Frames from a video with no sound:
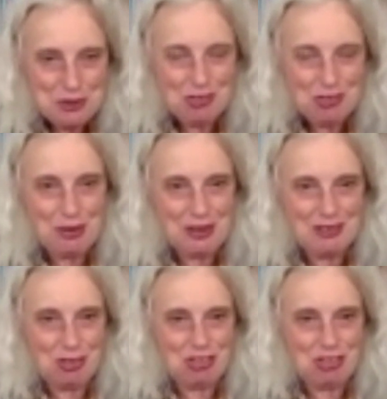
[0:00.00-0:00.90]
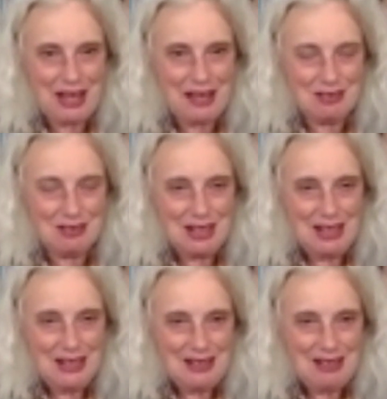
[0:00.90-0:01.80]
to understand
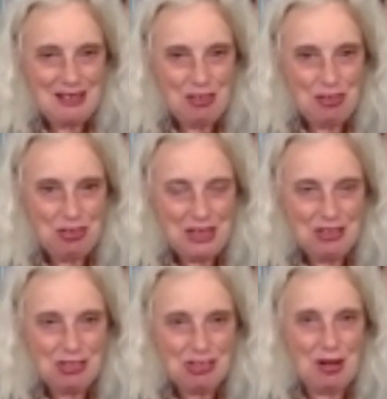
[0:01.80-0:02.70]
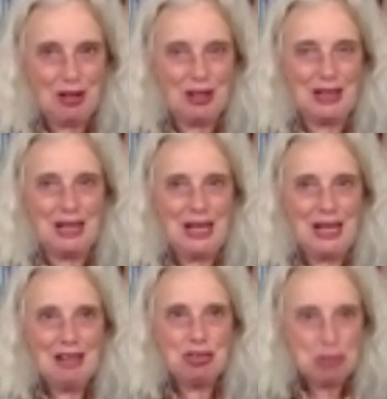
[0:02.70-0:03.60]
that these things are
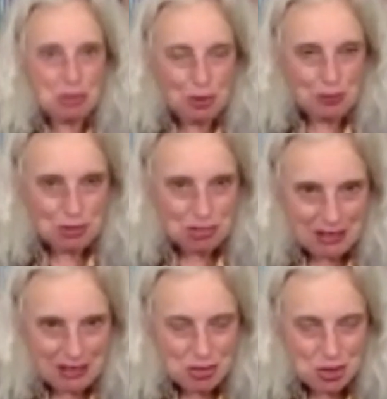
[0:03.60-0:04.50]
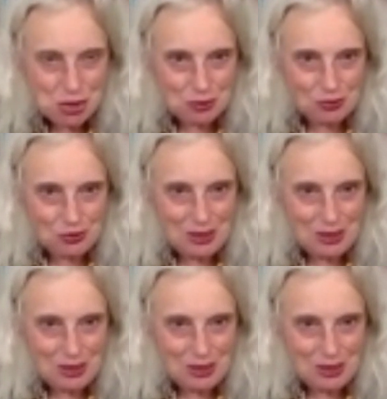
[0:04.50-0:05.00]
circumstantial